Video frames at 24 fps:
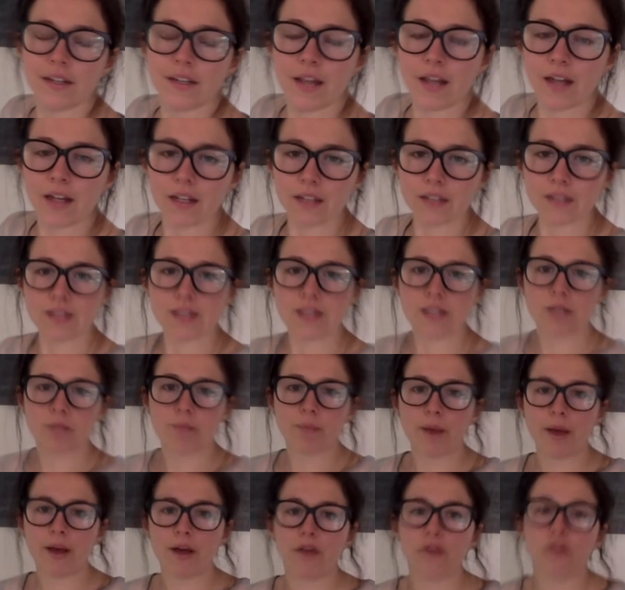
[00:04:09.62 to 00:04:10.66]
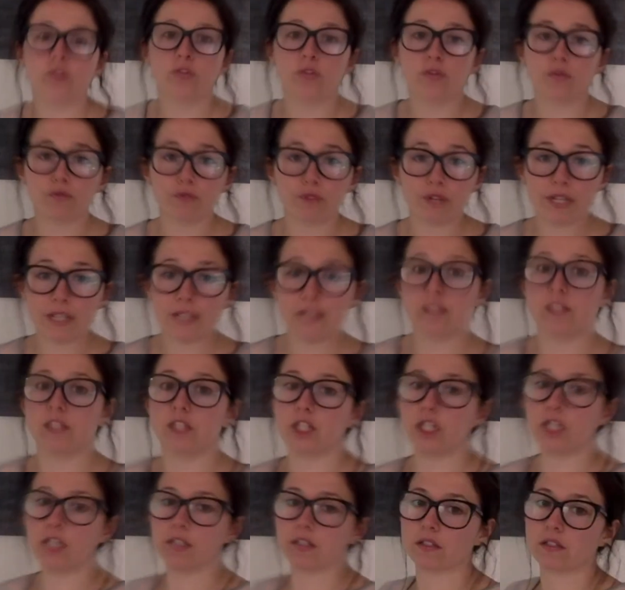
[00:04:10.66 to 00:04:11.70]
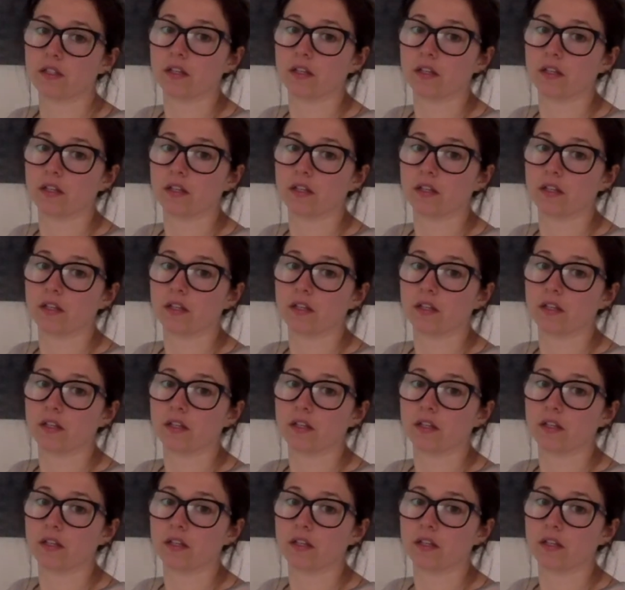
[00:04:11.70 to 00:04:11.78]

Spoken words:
let's think about a 3-digit.